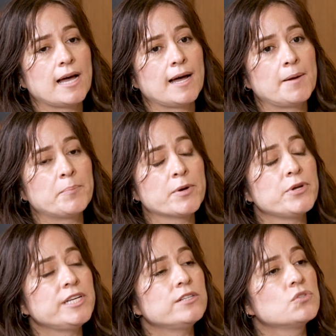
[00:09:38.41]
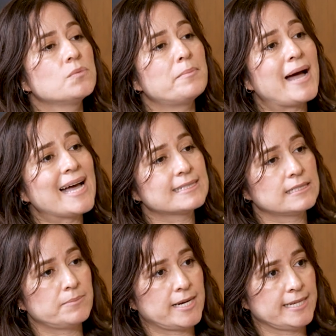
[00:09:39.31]
but we need to
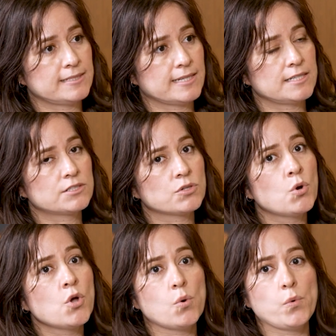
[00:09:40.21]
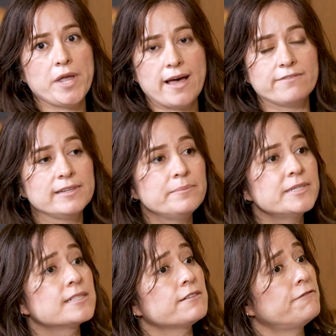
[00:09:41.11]
maximize that. So we have
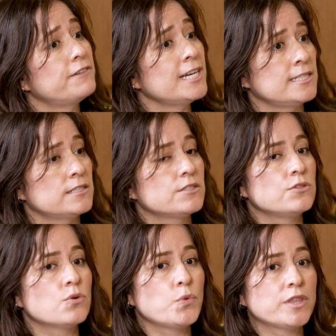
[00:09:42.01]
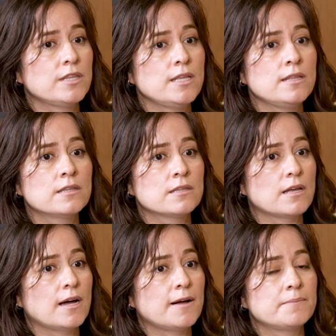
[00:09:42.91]
limited funds, you know, within
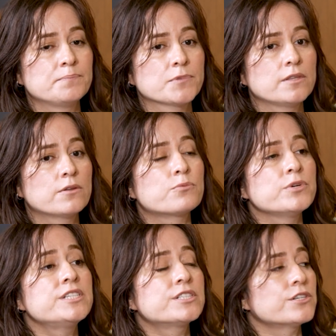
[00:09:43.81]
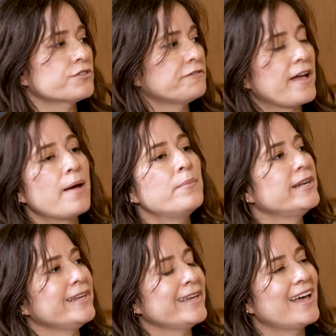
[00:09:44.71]
the research
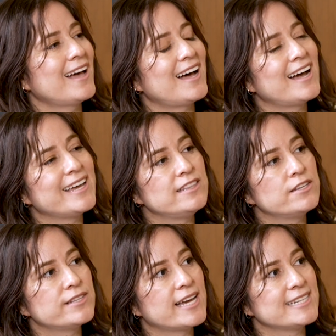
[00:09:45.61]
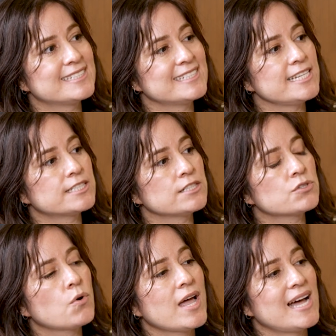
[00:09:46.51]
family in the United States. And
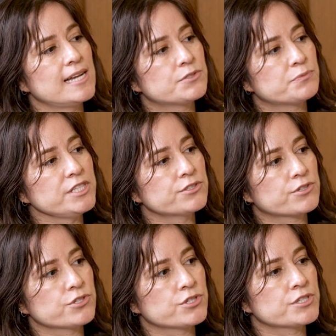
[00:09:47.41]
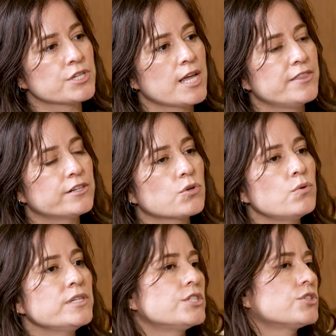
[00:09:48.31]
so as researchers, there's
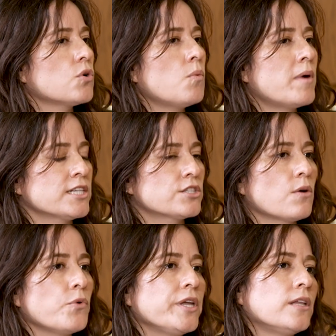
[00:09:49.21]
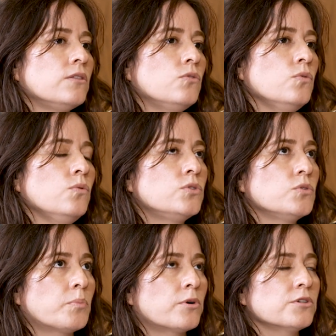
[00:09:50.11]
only so much that we can do
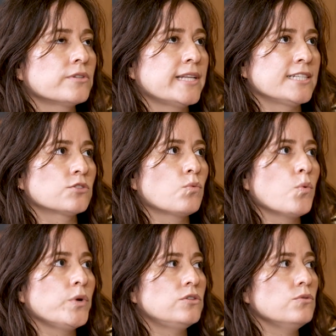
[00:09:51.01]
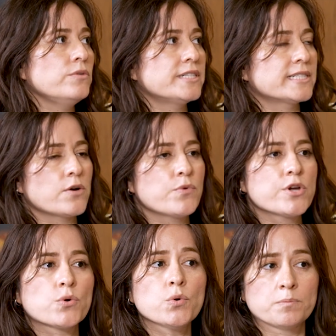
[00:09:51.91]
to personalize. So what we do is that we
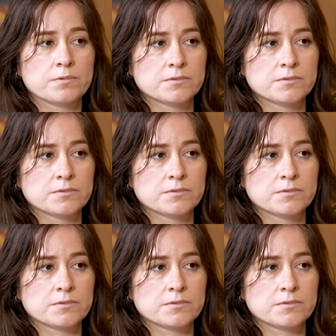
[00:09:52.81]
group.